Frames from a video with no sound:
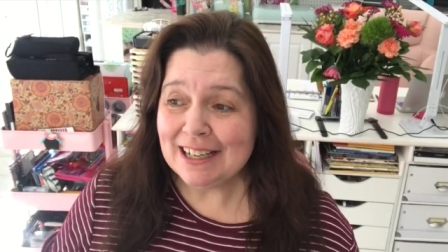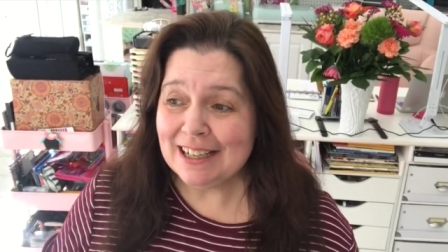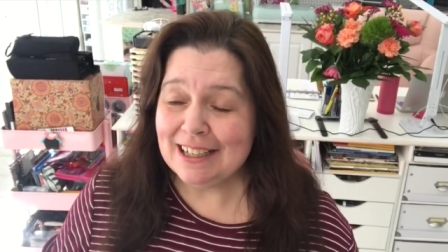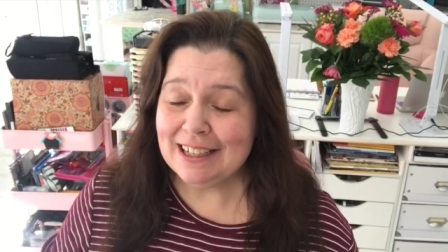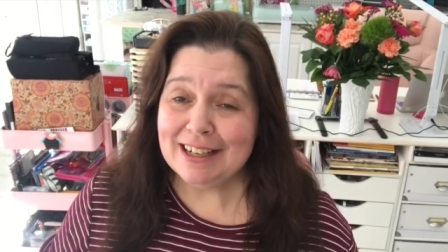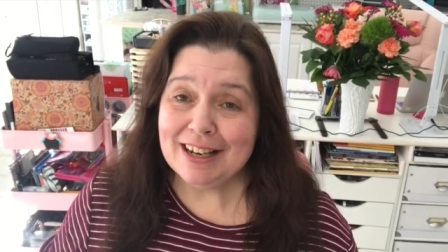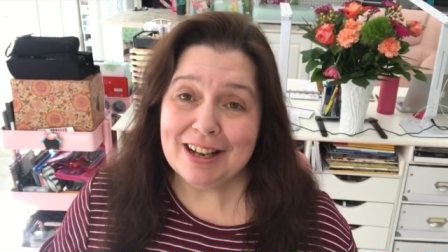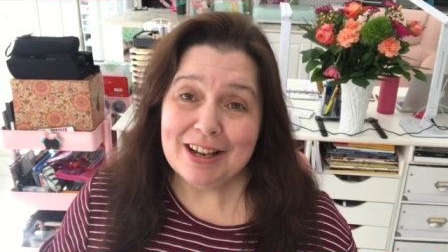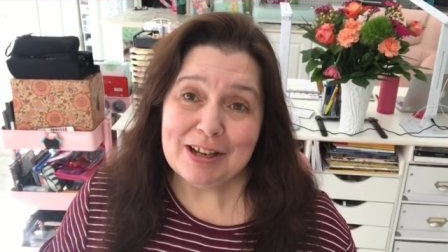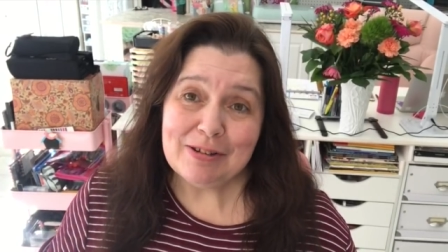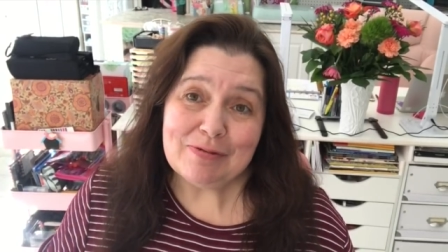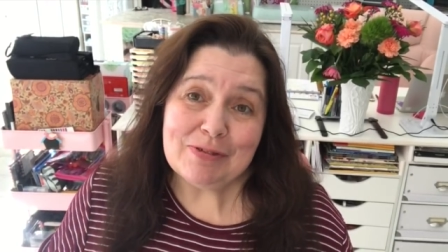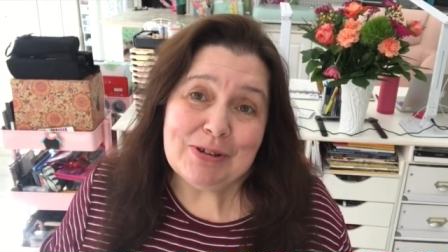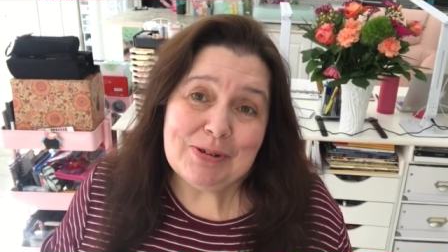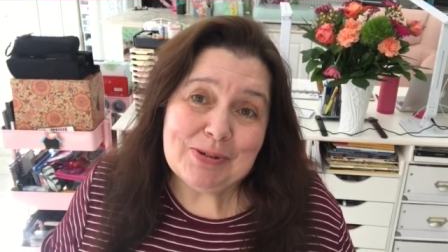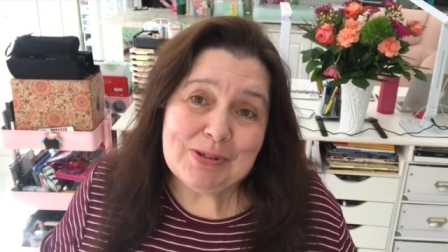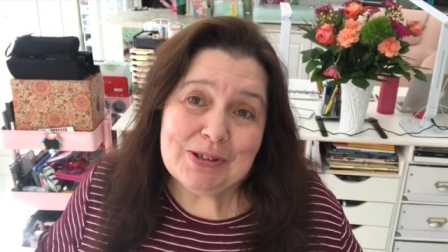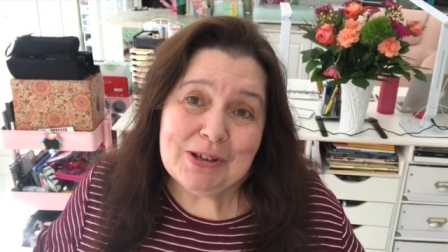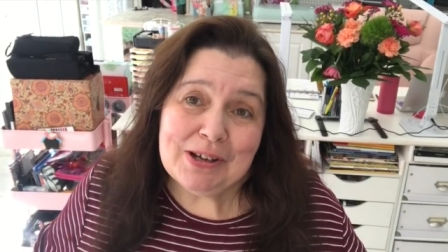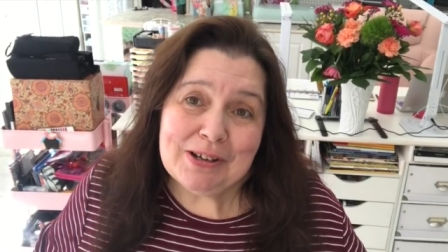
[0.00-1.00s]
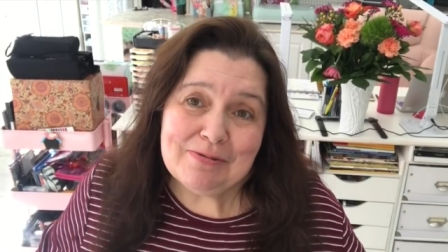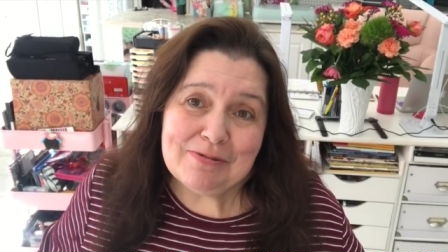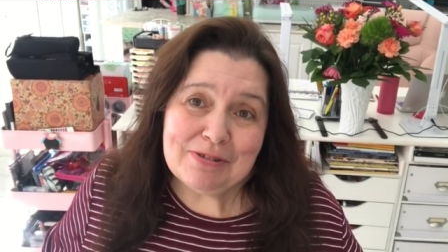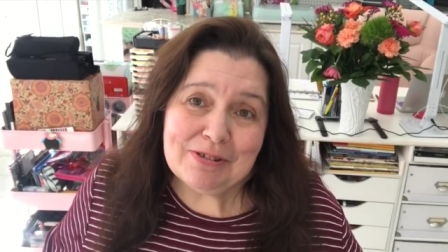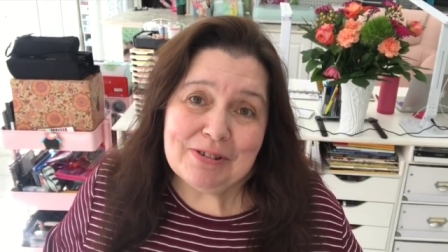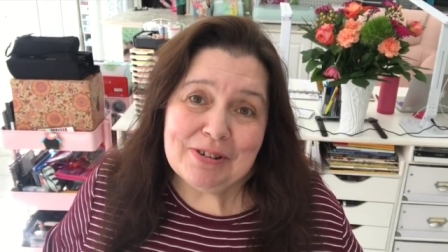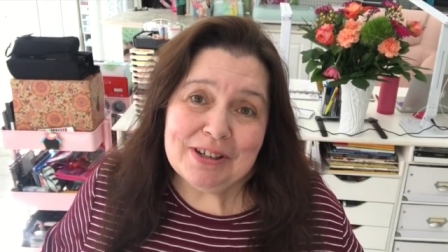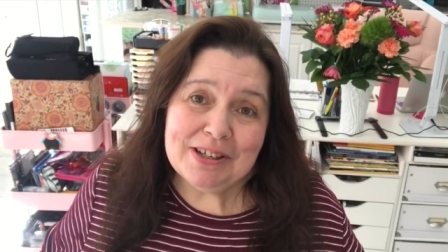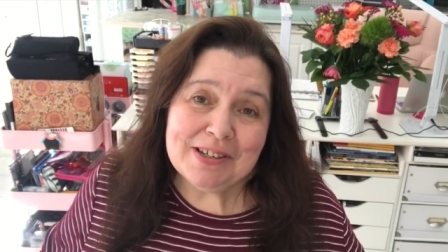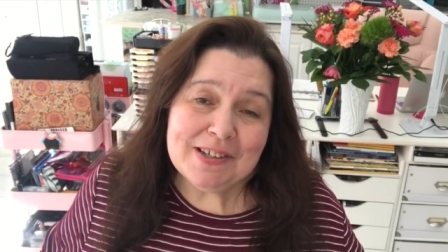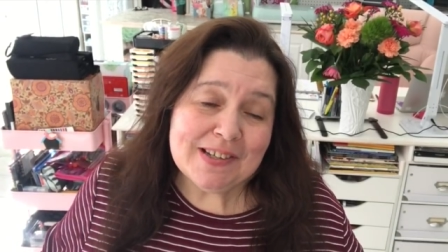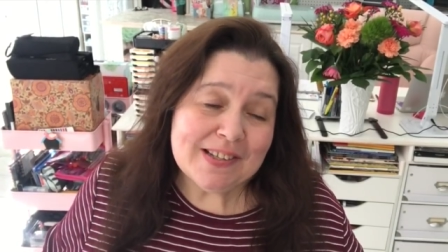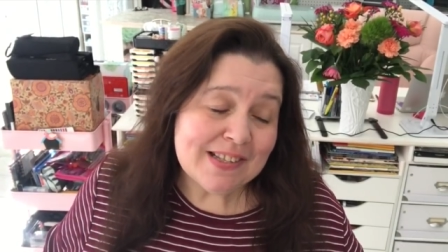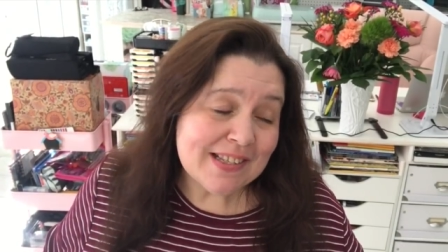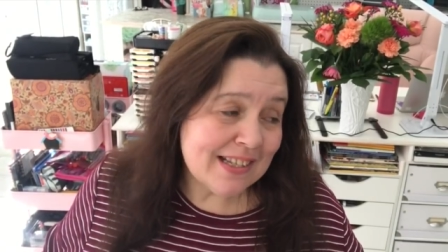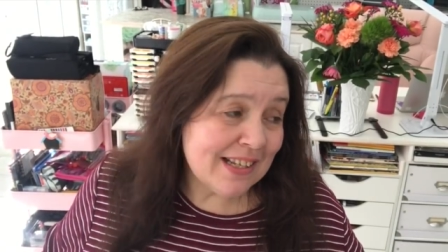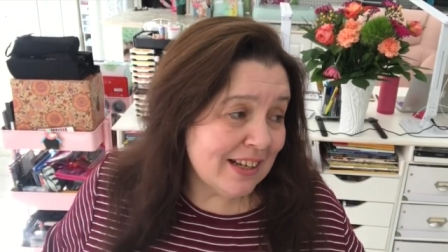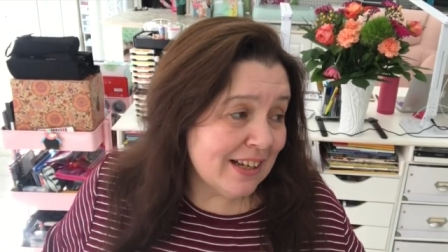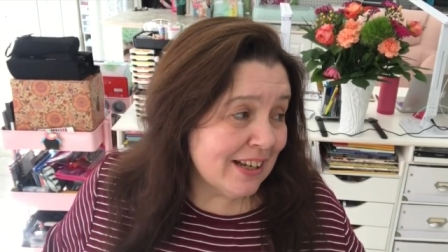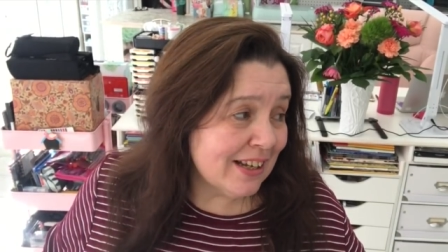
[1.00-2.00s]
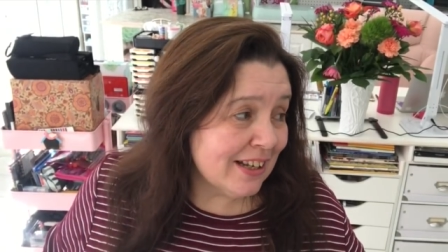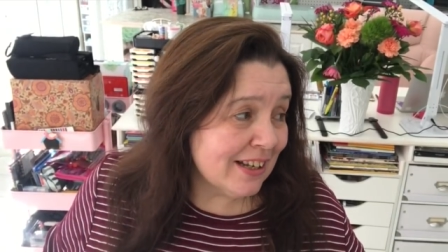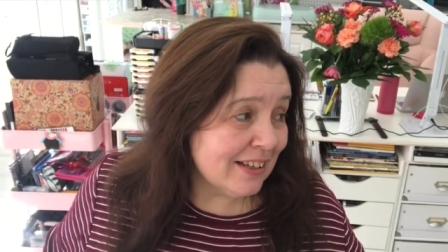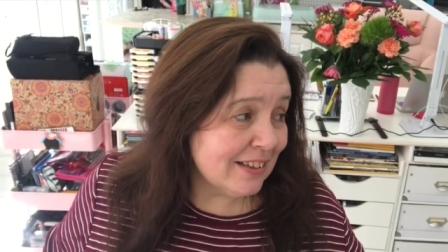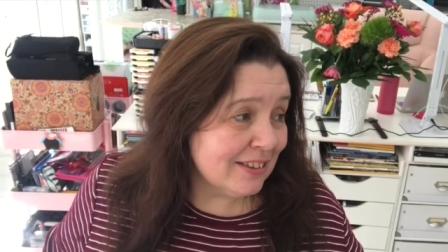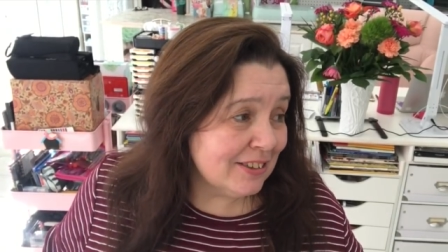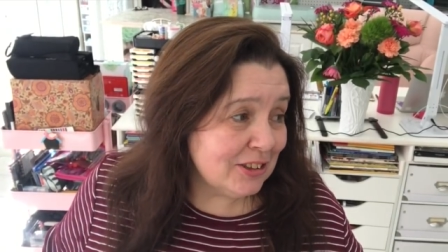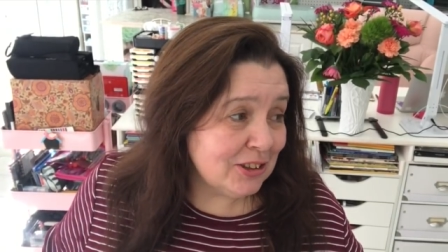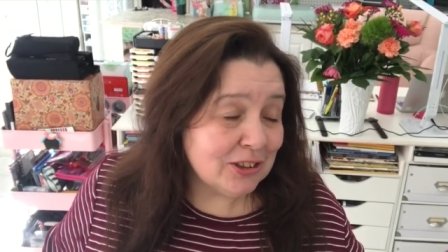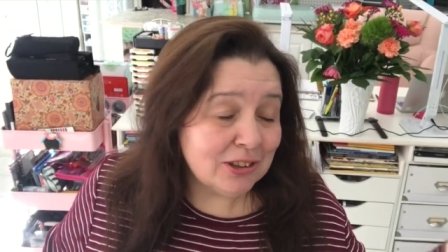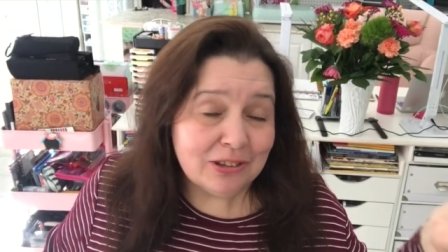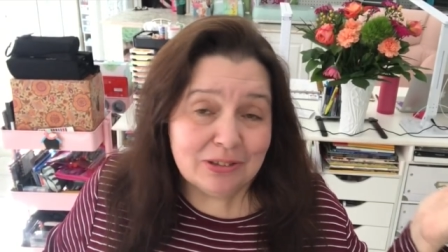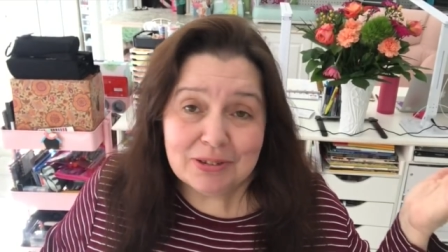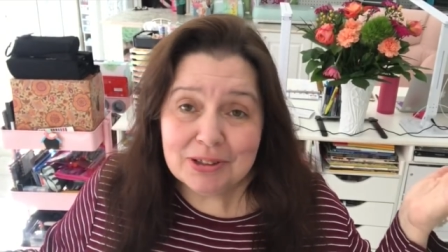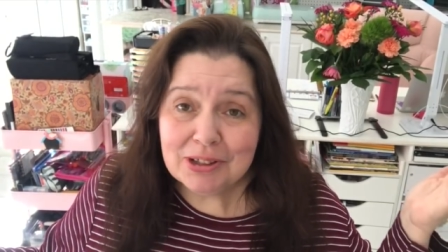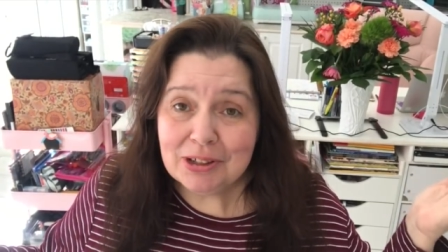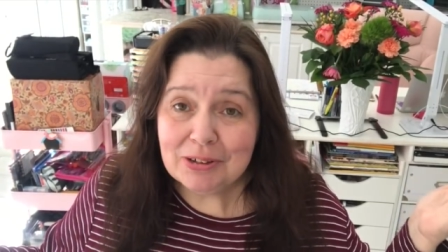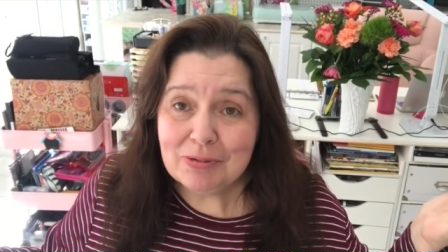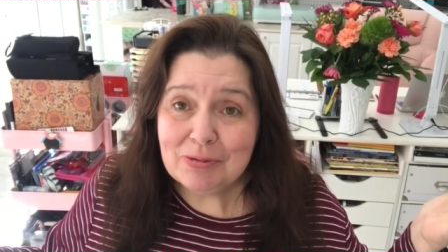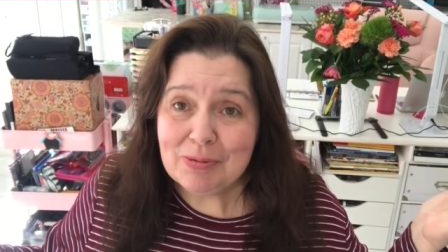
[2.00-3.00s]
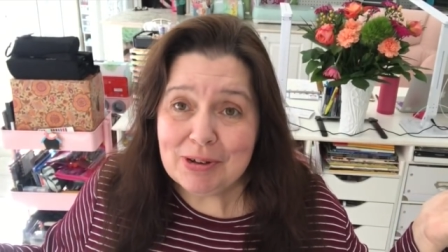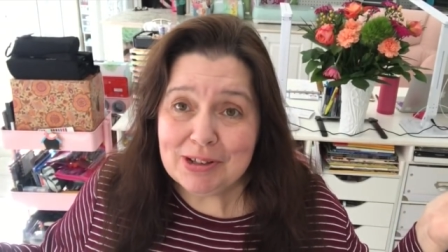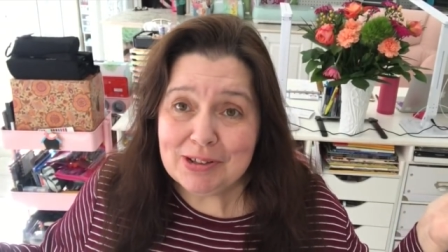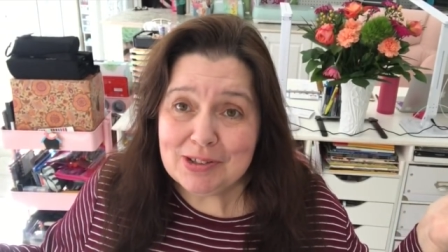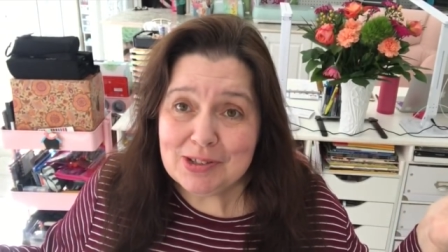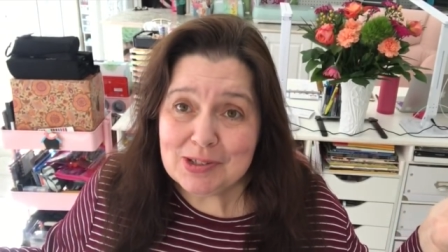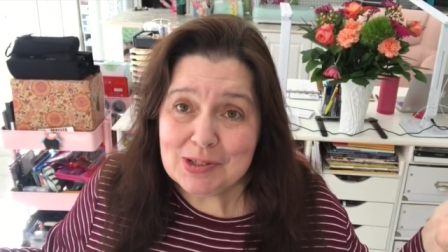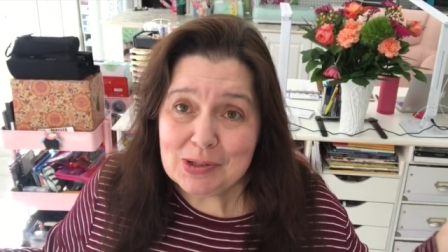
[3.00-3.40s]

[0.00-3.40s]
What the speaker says: and life goes on for us. The children went to